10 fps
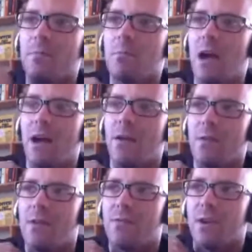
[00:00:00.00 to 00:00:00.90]
a
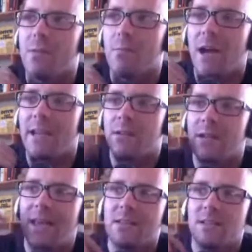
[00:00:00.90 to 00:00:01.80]
friend of mine,
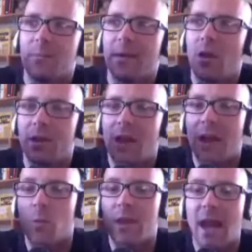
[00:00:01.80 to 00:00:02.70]
Casey Bell, and we
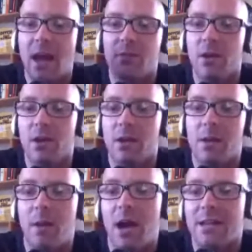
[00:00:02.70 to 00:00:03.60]
have a
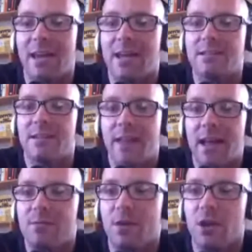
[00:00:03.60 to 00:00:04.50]
podcast in that
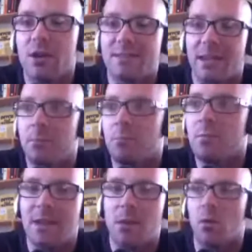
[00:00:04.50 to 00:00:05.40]
very same
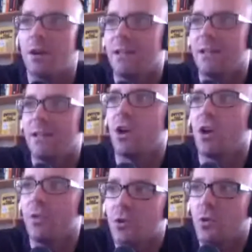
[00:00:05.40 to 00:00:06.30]
network. It's called the
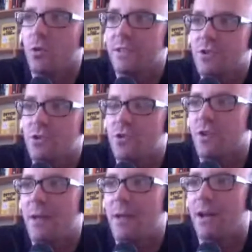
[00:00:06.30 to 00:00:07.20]
Google Teacher Tribe
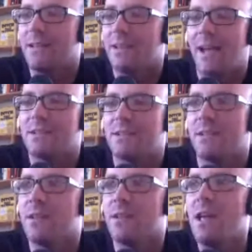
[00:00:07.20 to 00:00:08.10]
podcast. And
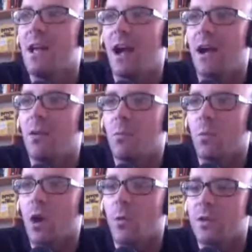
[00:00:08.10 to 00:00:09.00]
we're
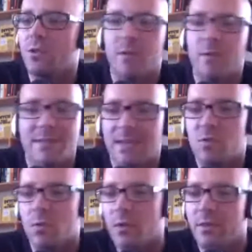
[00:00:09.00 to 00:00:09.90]
always doing the same sort
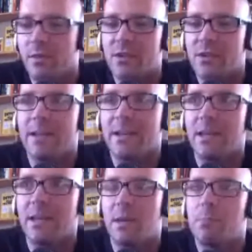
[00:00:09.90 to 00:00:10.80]
of thing, trying to give
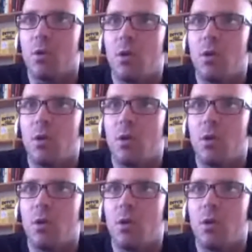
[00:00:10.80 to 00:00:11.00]
people